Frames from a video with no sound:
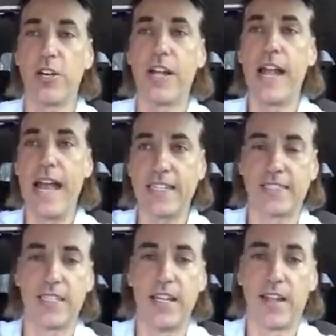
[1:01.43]
your
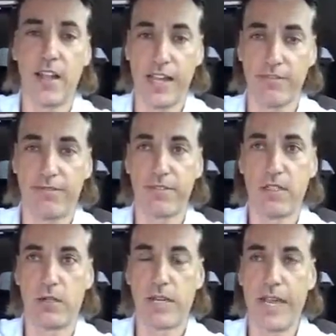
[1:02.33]
next life?
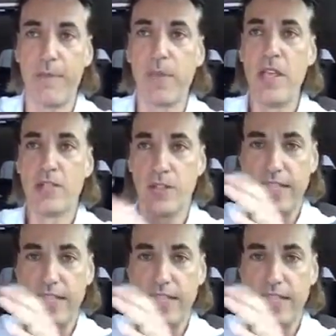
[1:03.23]
Okay, so